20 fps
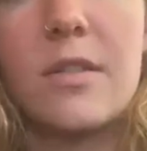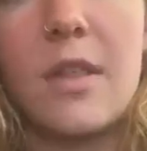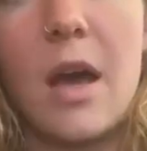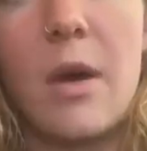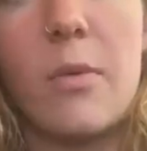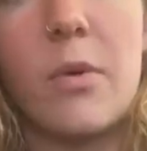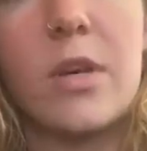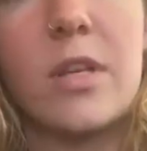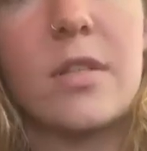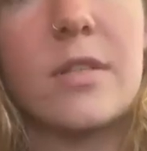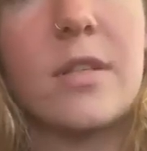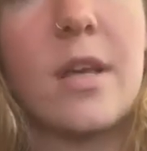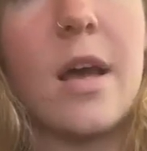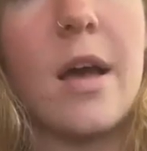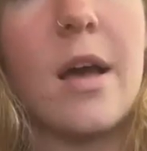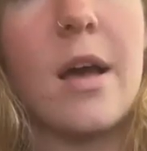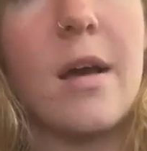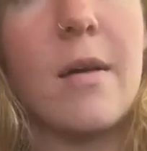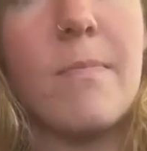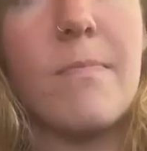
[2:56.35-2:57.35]
that was
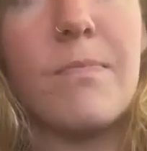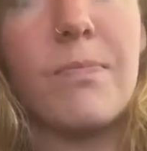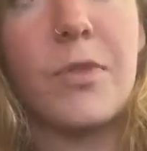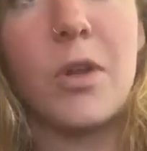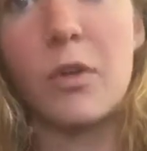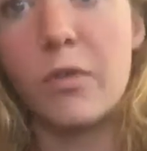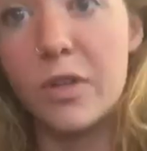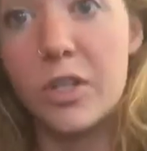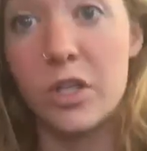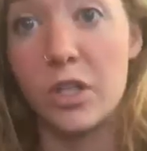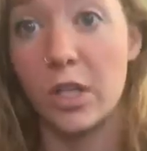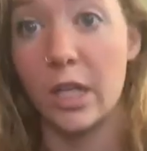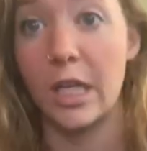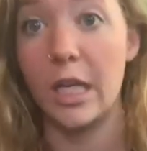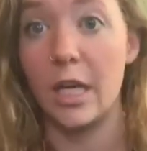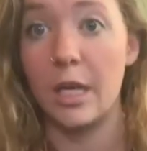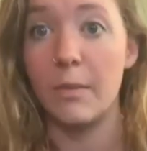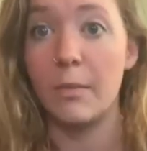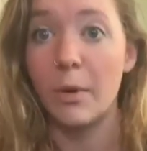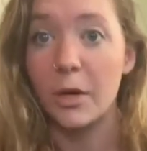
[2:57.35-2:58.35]

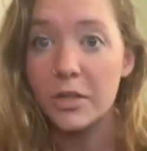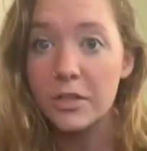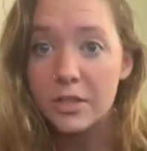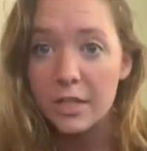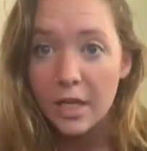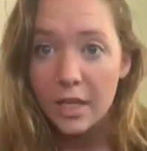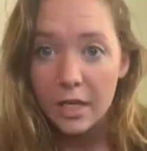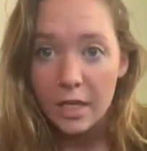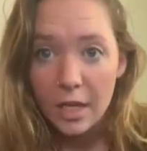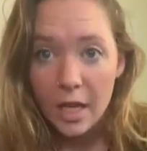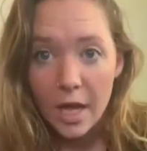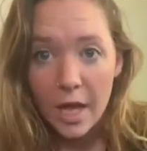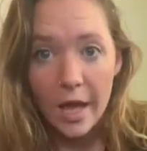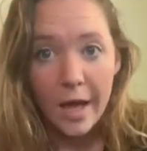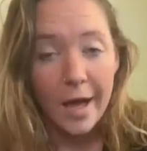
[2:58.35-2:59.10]
originally in person,